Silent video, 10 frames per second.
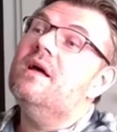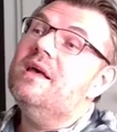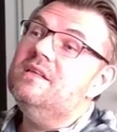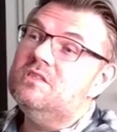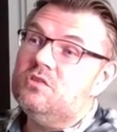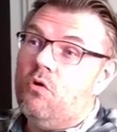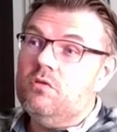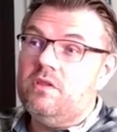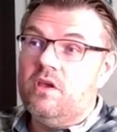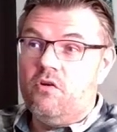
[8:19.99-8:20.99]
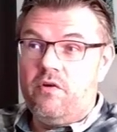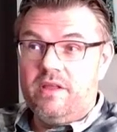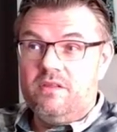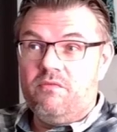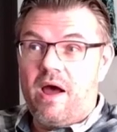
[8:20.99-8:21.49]
installed the
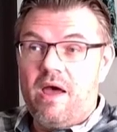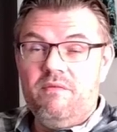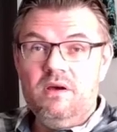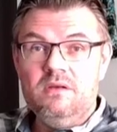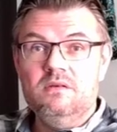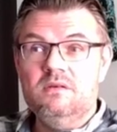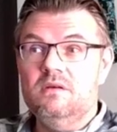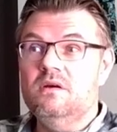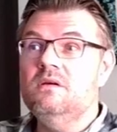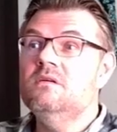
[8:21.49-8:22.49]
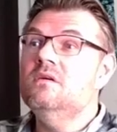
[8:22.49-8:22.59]
correct driver, yeah,